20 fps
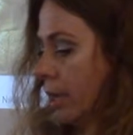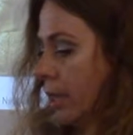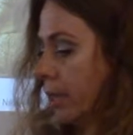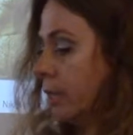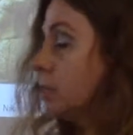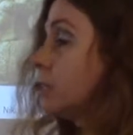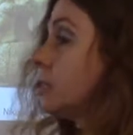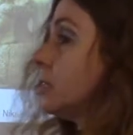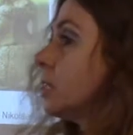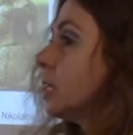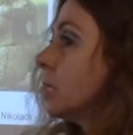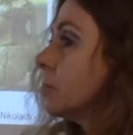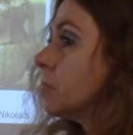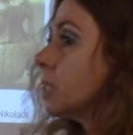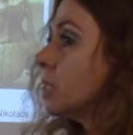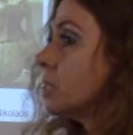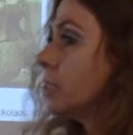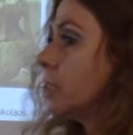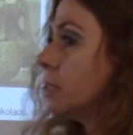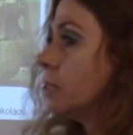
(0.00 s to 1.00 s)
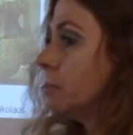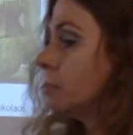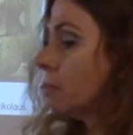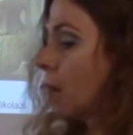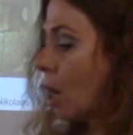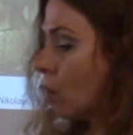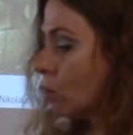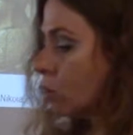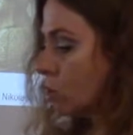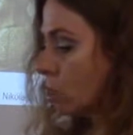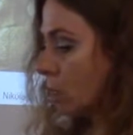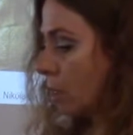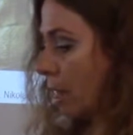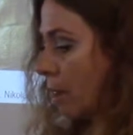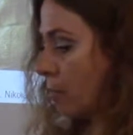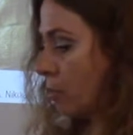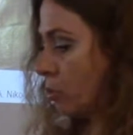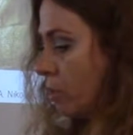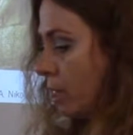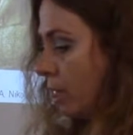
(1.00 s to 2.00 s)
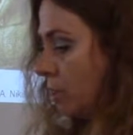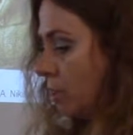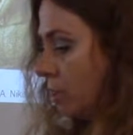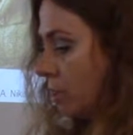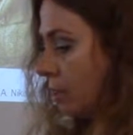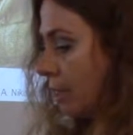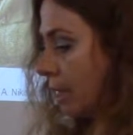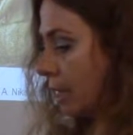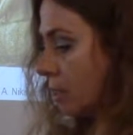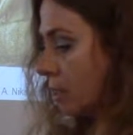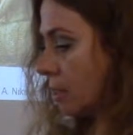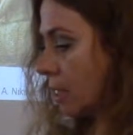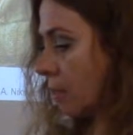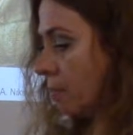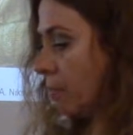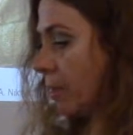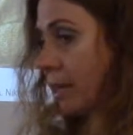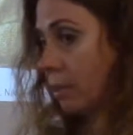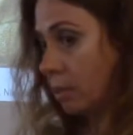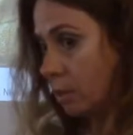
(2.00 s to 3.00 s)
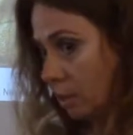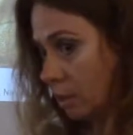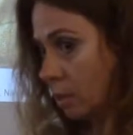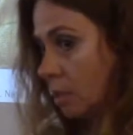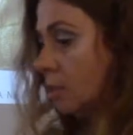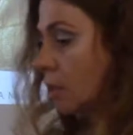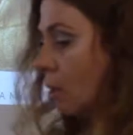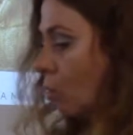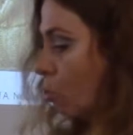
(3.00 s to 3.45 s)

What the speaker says: It seems that the most elaborated textile patterns